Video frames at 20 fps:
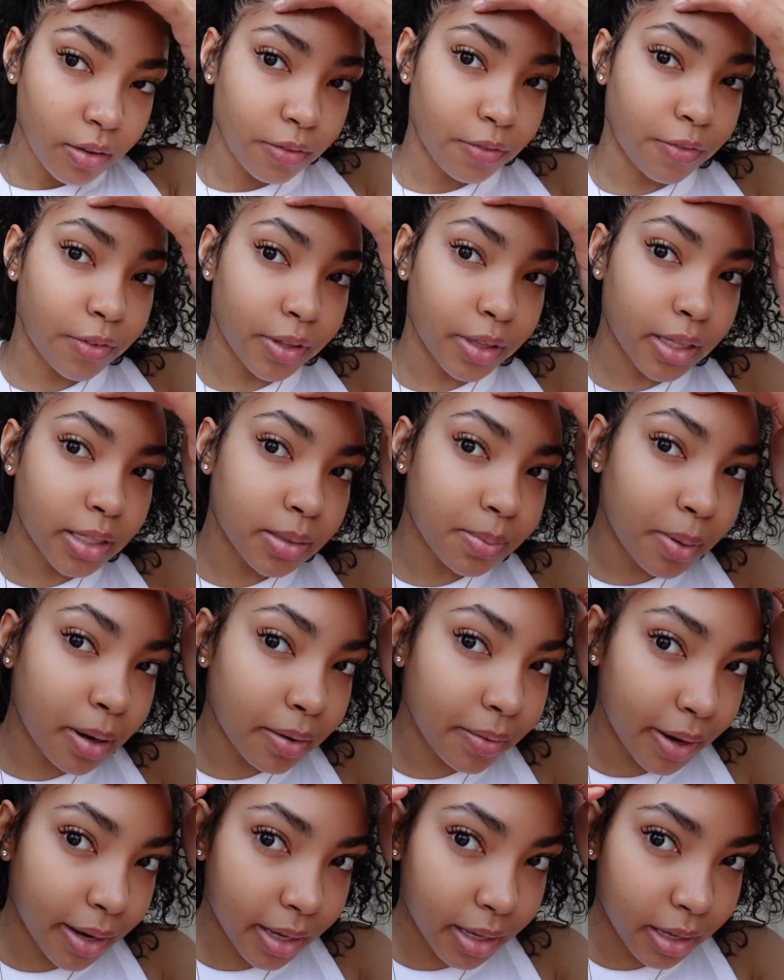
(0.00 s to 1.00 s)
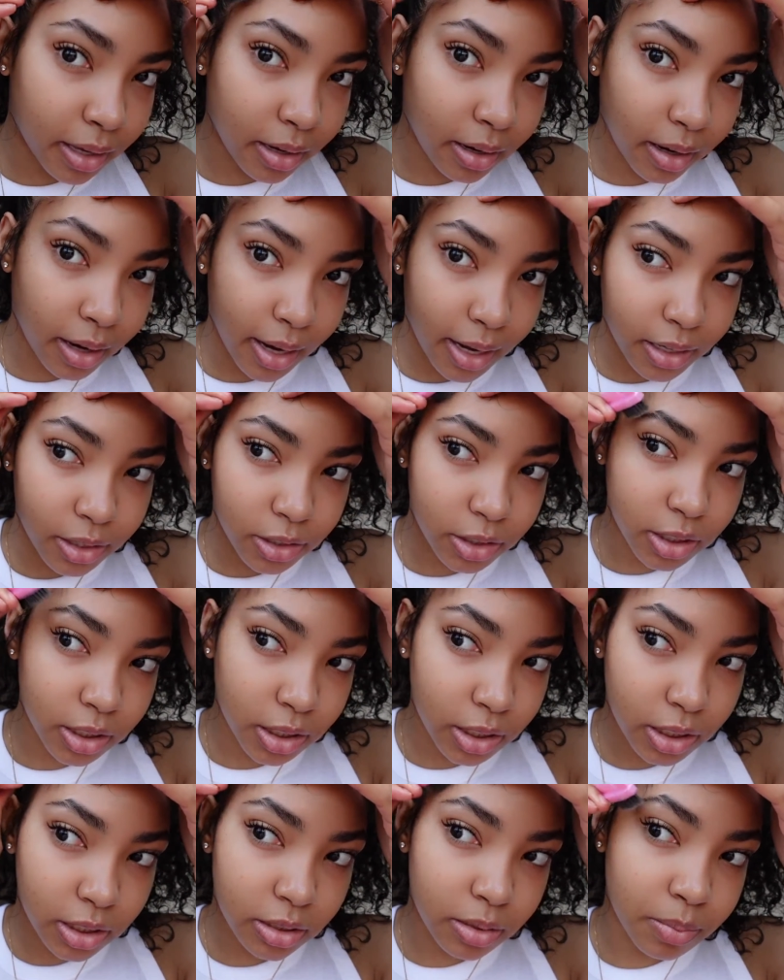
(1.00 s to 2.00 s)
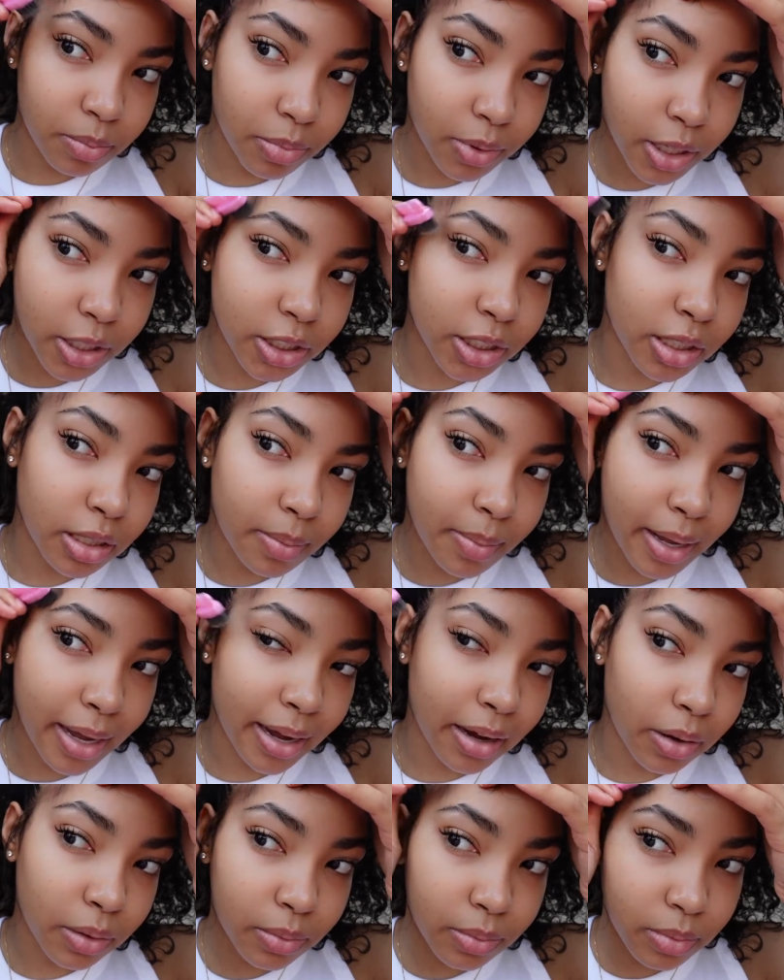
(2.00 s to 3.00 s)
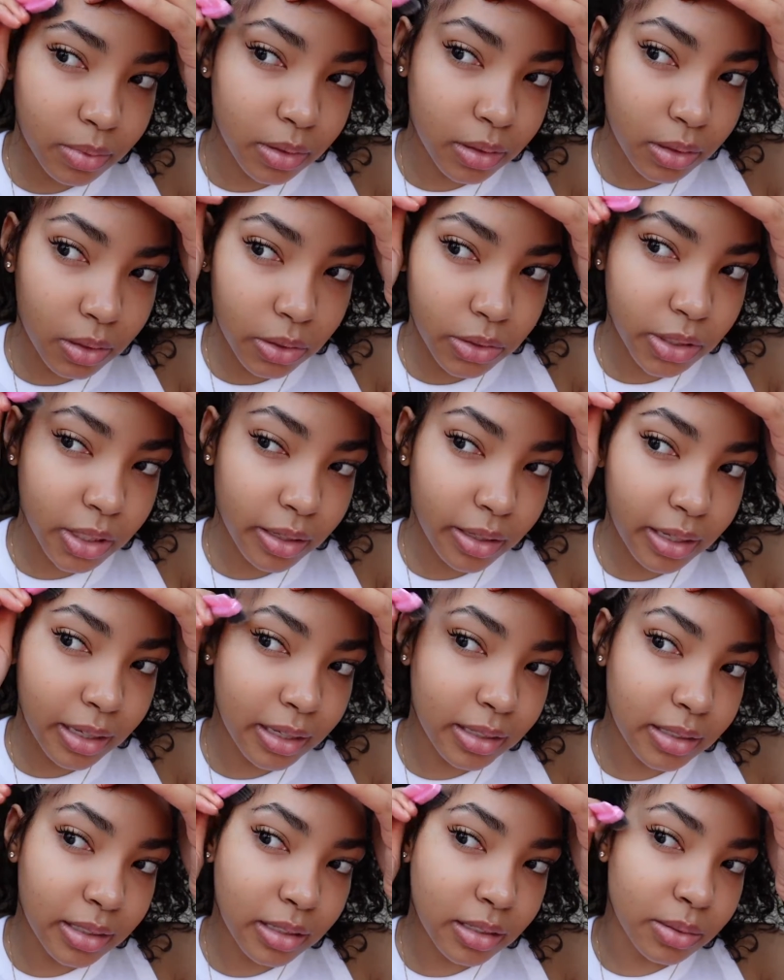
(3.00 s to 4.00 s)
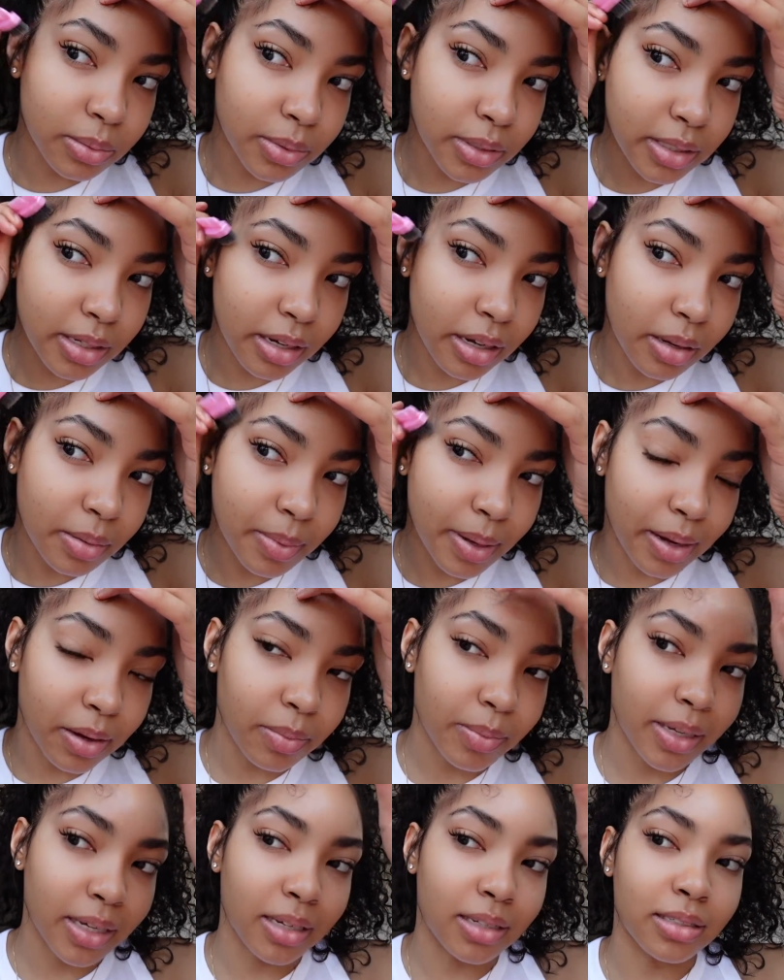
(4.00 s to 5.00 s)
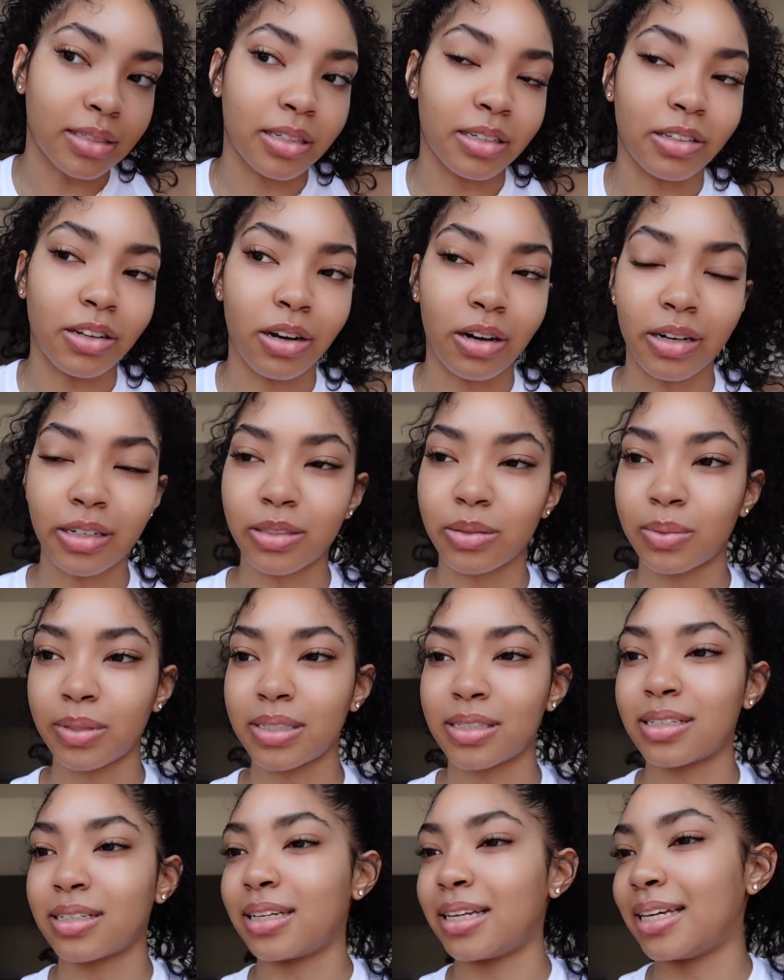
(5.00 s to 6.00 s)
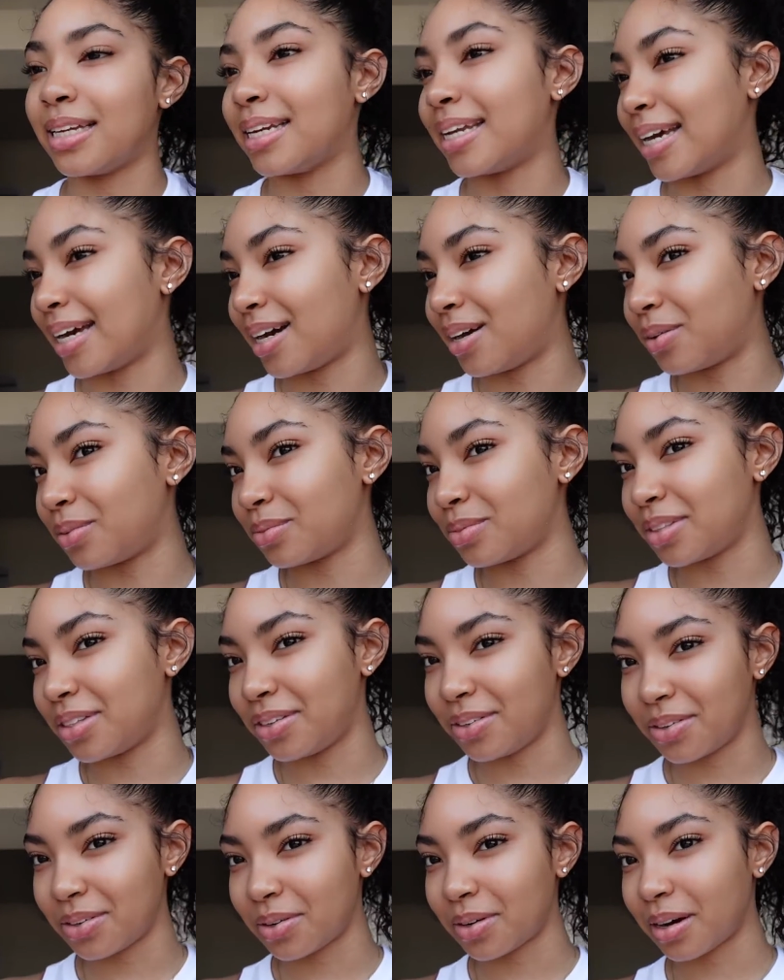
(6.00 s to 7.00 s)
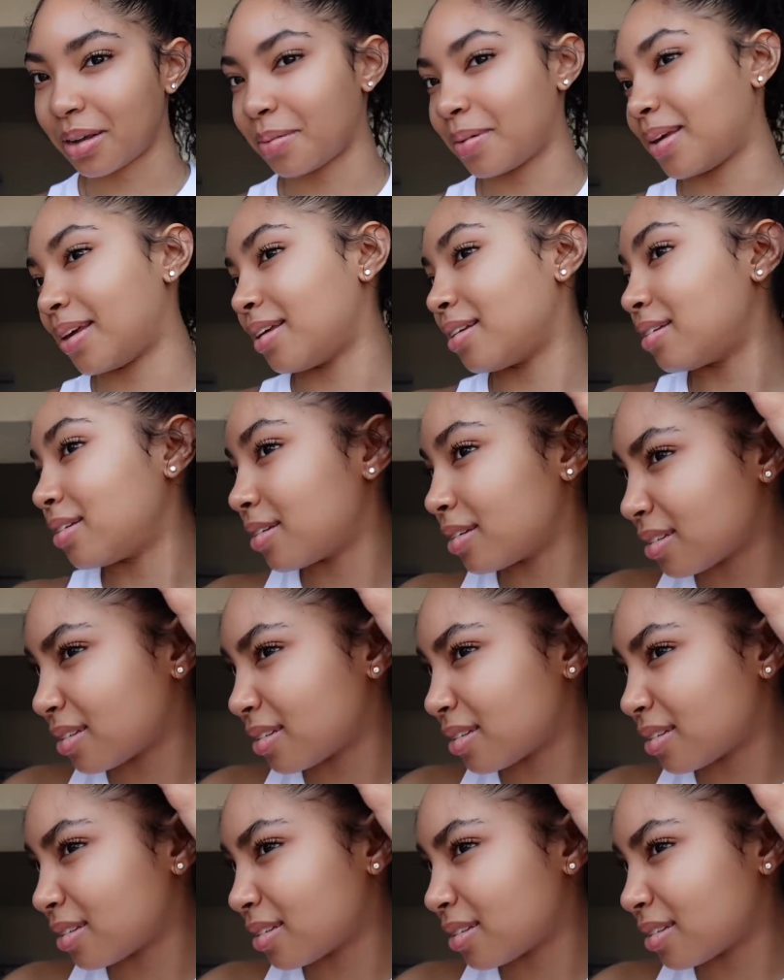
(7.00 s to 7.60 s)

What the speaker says: For this part right here, I usually just brush them out. Those are the easiest ones that come out because they're the hardest ones to lay down. You know what I mean?